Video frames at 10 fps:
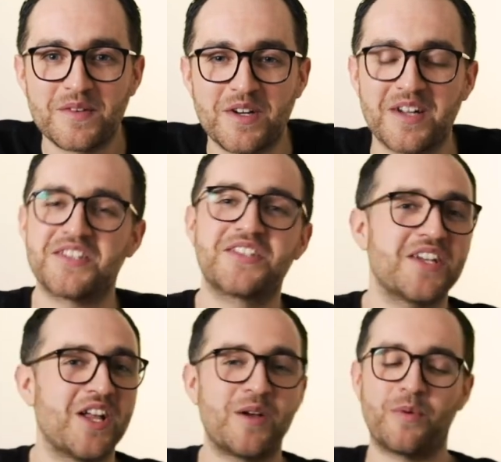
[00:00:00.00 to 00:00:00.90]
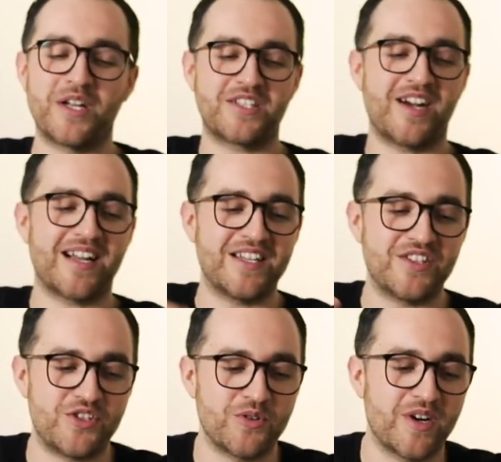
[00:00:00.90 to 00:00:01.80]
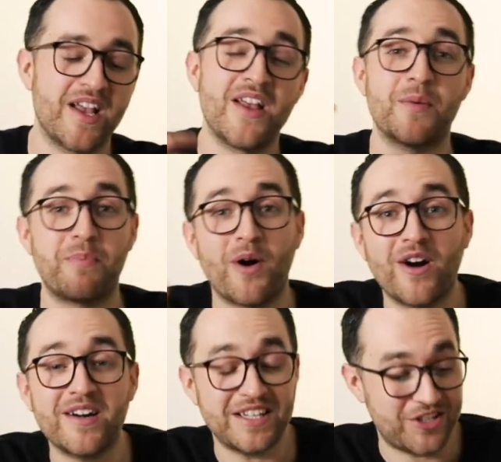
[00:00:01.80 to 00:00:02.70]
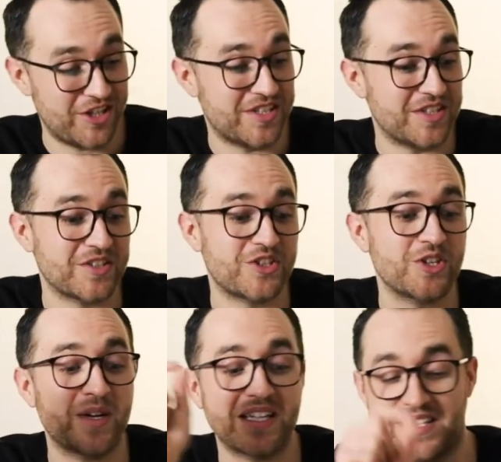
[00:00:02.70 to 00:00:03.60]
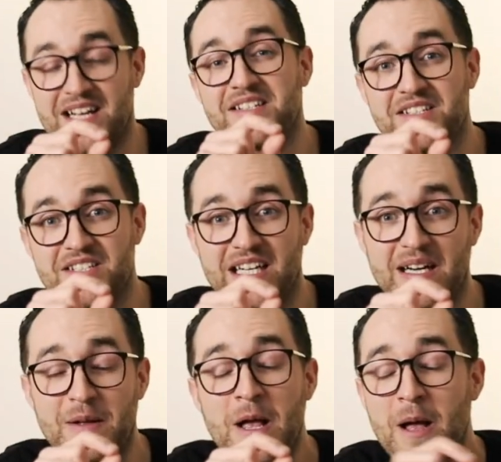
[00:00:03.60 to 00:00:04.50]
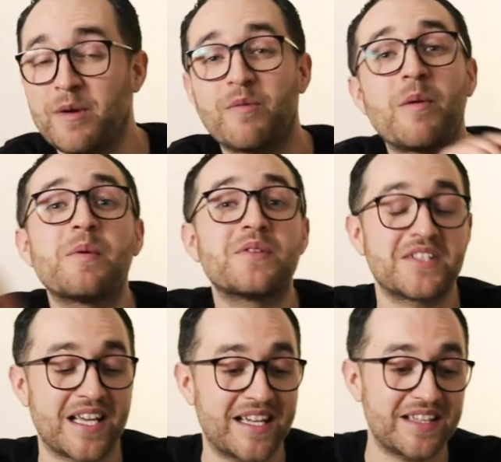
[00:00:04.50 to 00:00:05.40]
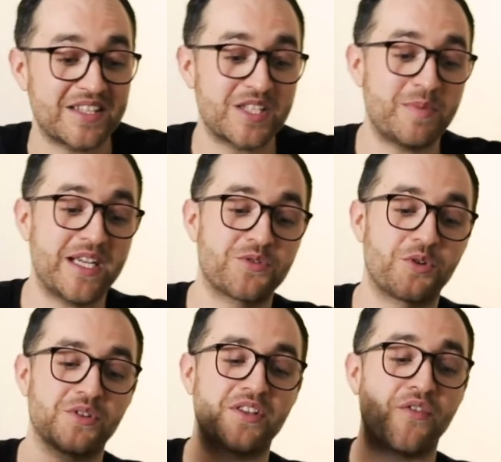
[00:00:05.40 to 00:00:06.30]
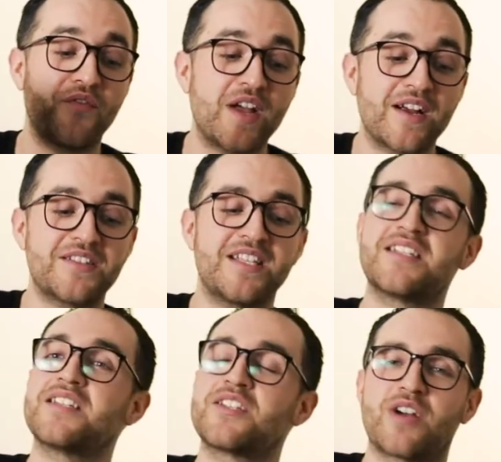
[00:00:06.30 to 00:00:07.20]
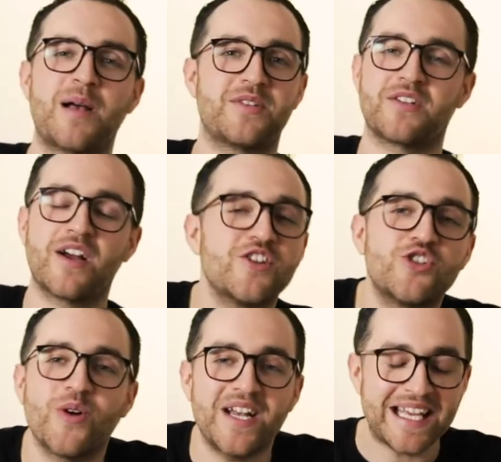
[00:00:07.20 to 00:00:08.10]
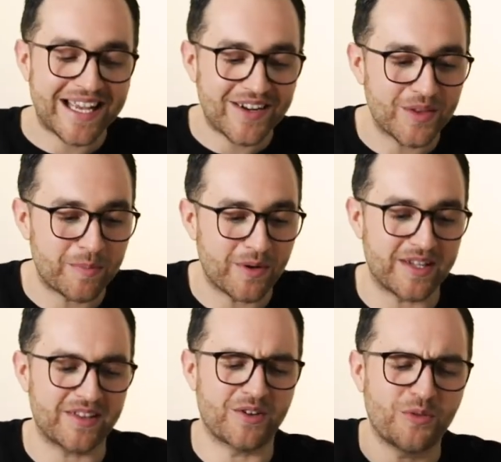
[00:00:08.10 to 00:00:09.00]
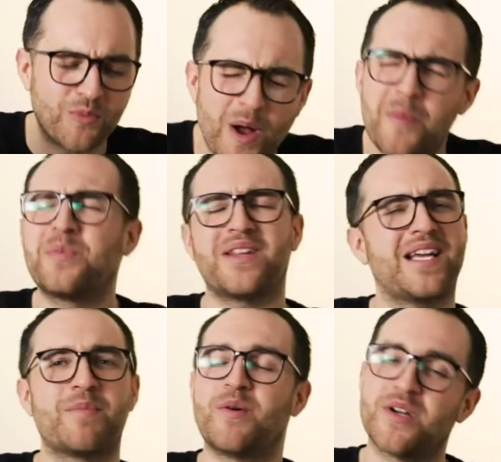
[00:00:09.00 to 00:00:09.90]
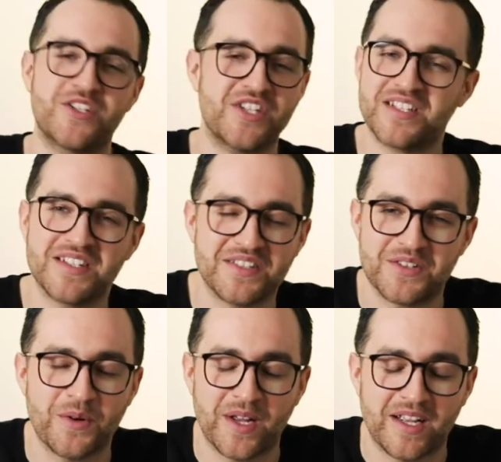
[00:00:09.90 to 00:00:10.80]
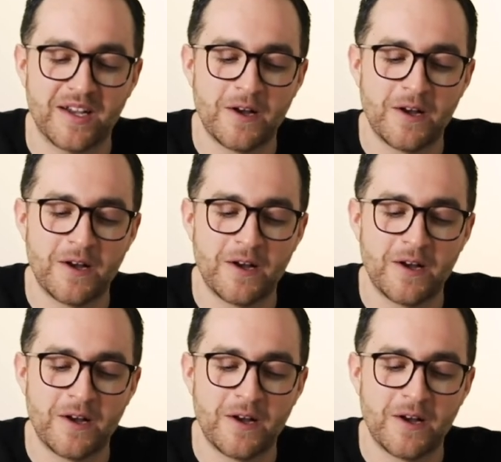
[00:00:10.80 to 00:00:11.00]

God celebrates. God has joy. The party Jesus is showing is necessary. I mean, remember the setting that this is being told in. The Pharisees and the scribes, they're not joining in on the party. They're grumbling about what Jesus is doing.